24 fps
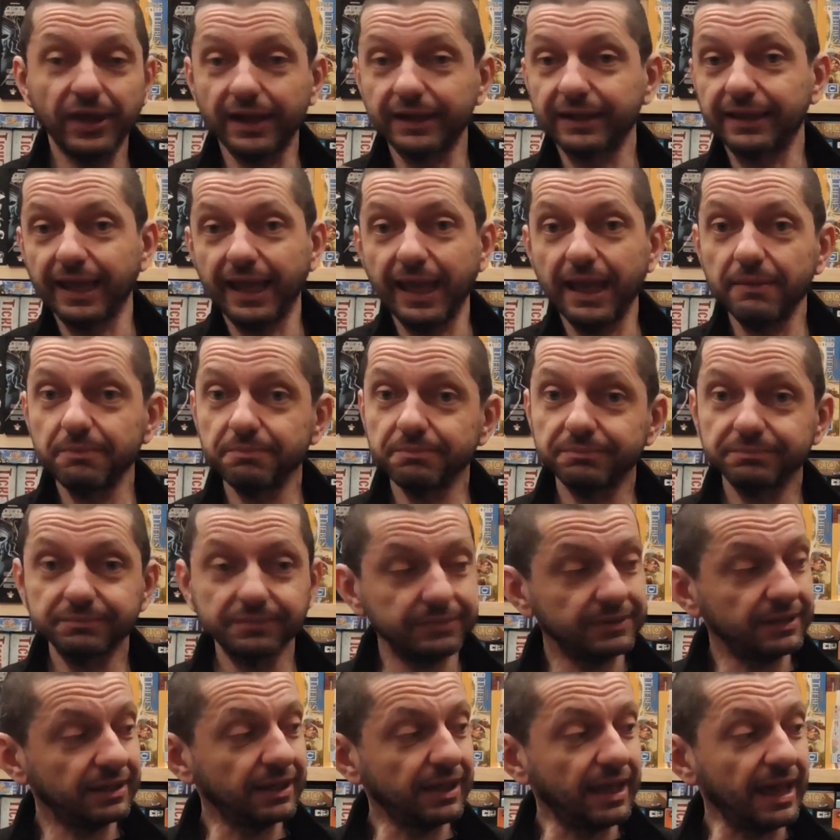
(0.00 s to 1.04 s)
a game
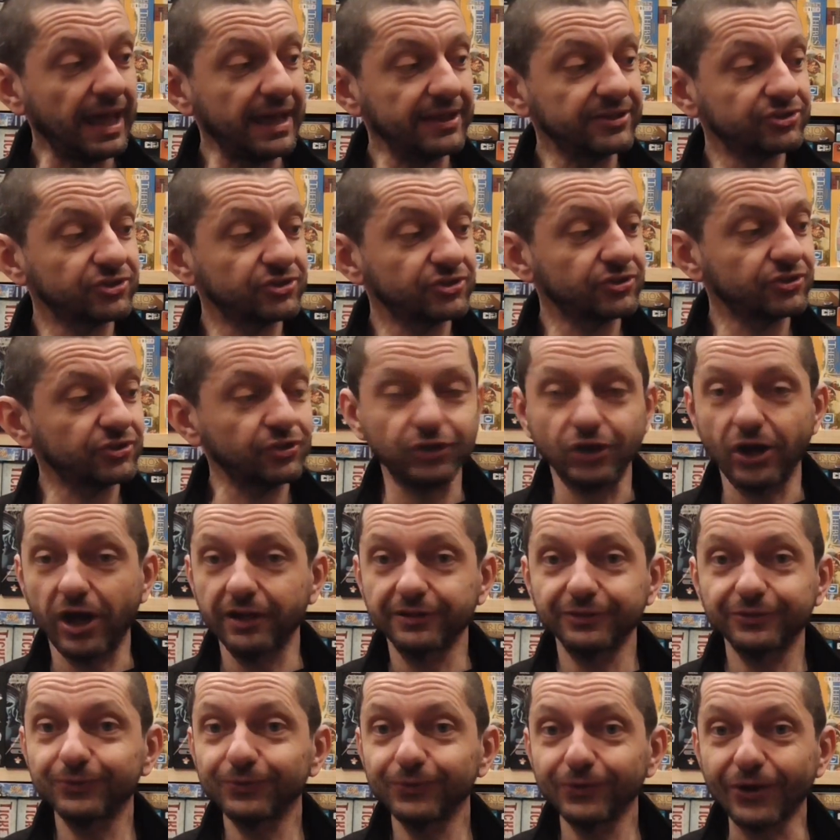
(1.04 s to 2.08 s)
lasts
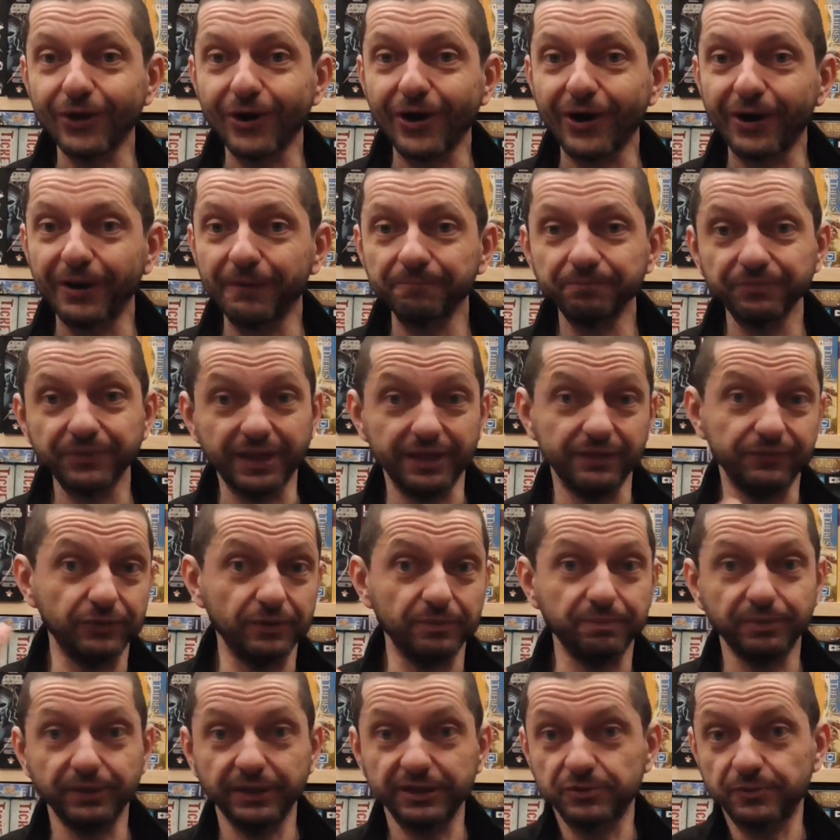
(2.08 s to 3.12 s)
not too long if
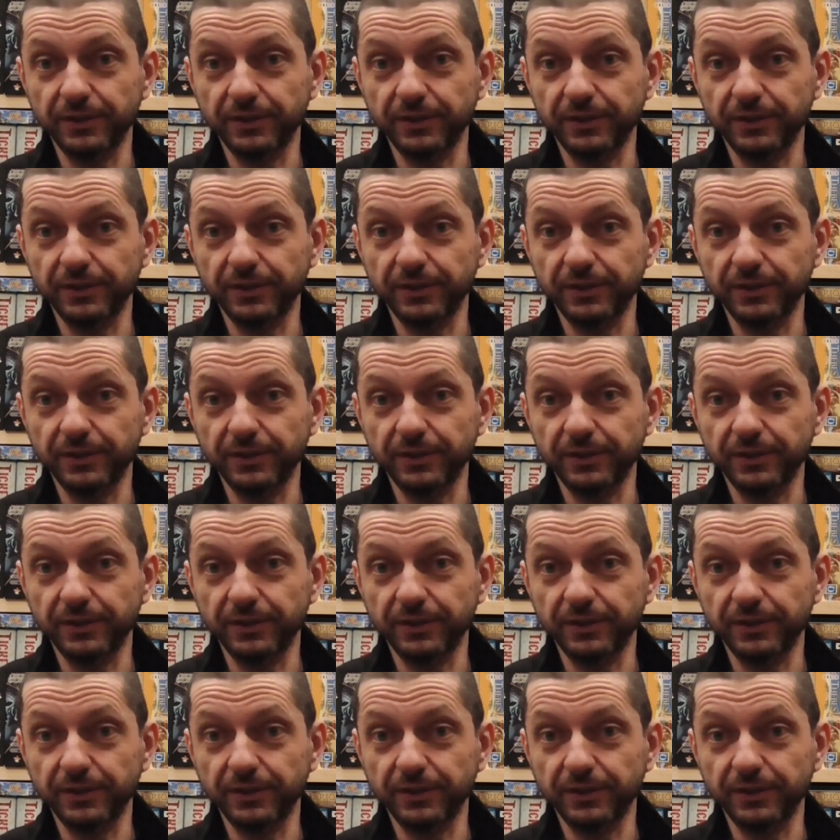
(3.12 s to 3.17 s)
you're playing,